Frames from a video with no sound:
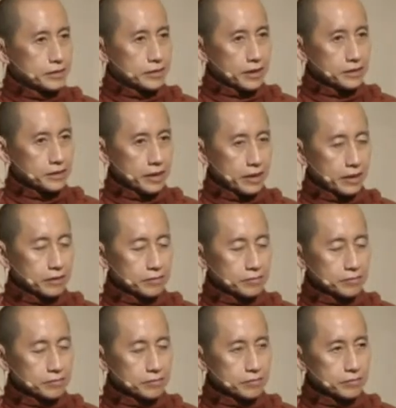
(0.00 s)
and Sanya,
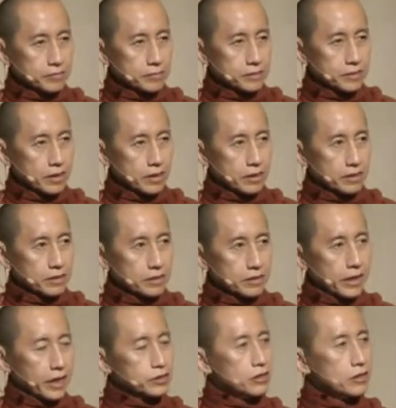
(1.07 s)

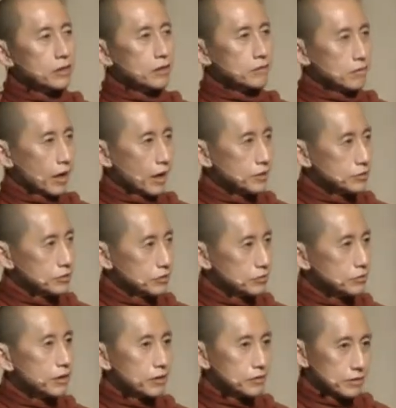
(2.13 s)
they actually arise
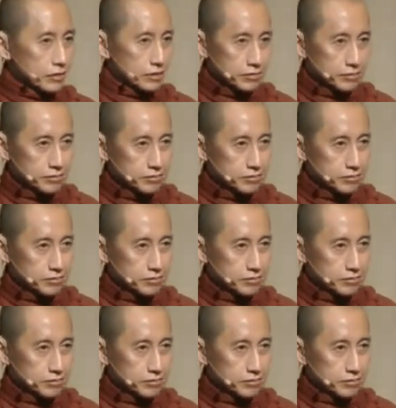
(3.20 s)
together.